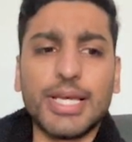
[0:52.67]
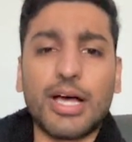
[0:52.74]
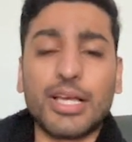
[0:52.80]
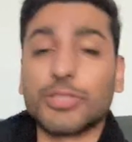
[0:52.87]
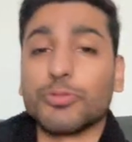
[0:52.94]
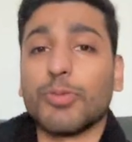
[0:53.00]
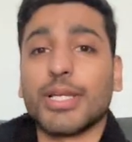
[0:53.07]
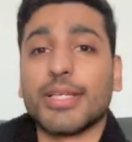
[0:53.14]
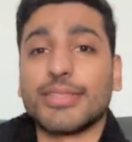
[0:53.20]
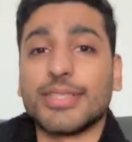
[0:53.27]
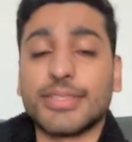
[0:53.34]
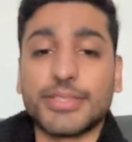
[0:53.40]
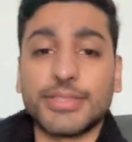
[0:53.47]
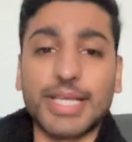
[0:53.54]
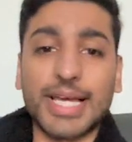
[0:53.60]
as well as
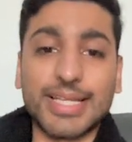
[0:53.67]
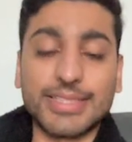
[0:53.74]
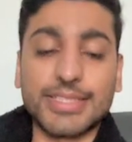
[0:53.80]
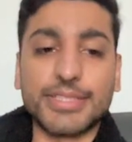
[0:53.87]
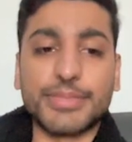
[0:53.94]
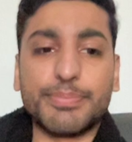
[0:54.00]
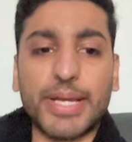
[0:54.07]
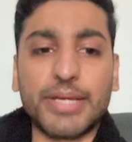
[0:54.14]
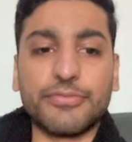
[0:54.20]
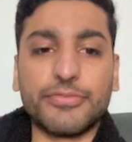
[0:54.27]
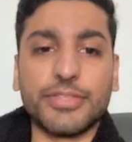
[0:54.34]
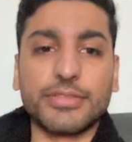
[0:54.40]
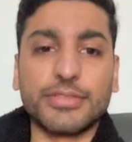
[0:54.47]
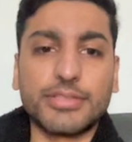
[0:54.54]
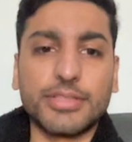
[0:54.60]
its
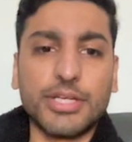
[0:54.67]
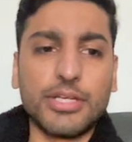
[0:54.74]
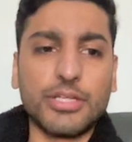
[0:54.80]
benefits.